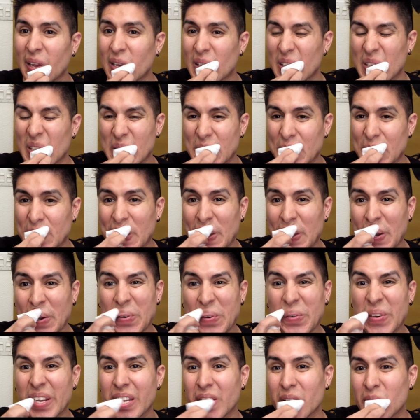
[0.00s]
So that
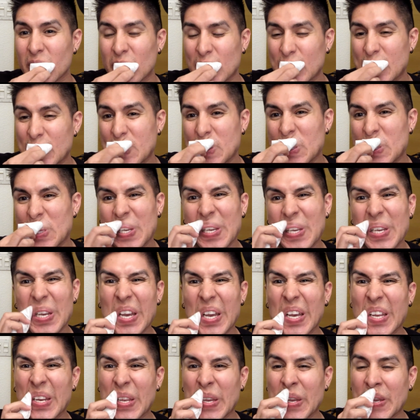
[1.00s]
way you don't see
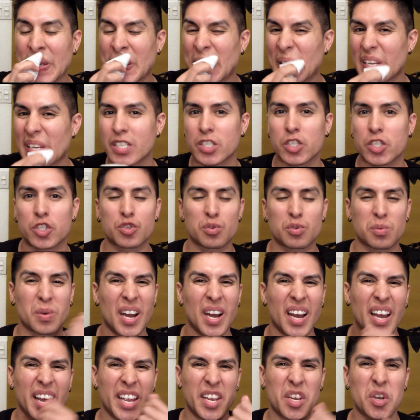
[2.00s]
any
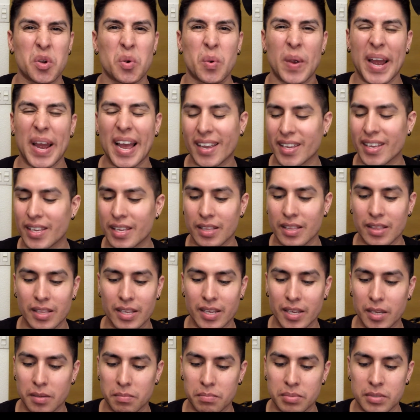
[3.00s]
dry, cracky
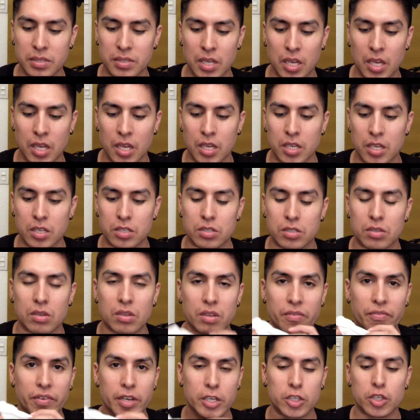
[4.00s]
lips. So
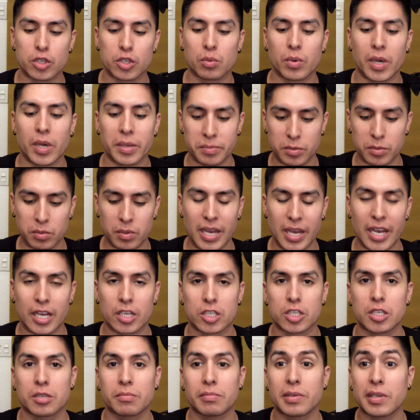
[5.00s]
the facial wipes will
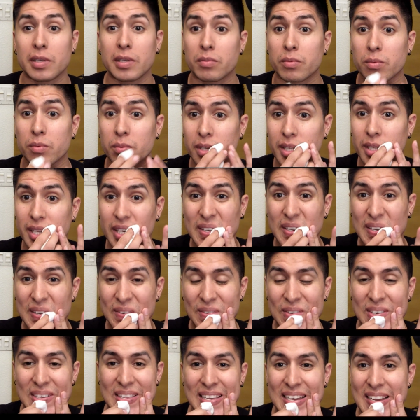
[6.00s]
actually be really good
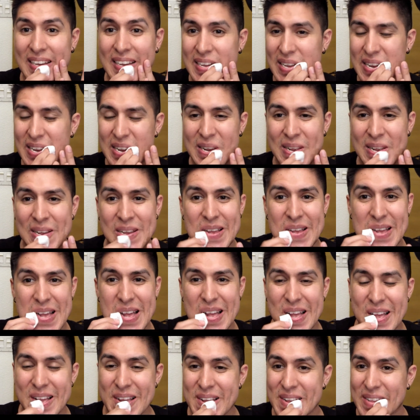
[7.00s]
for that.
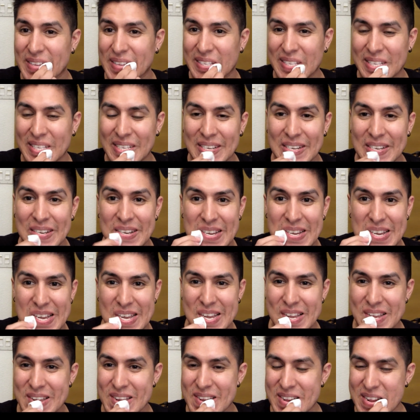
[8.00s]
To
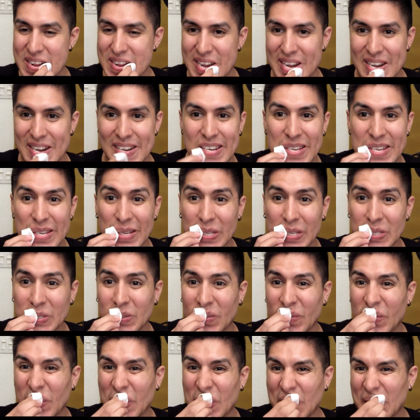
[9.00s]
kind of
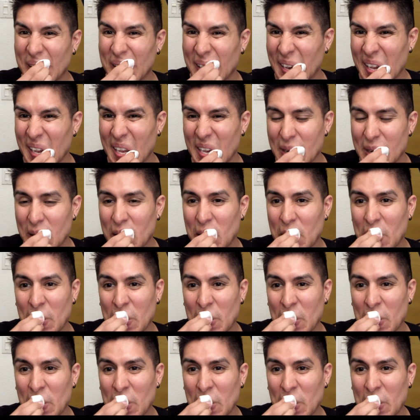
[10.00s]
exfoliate.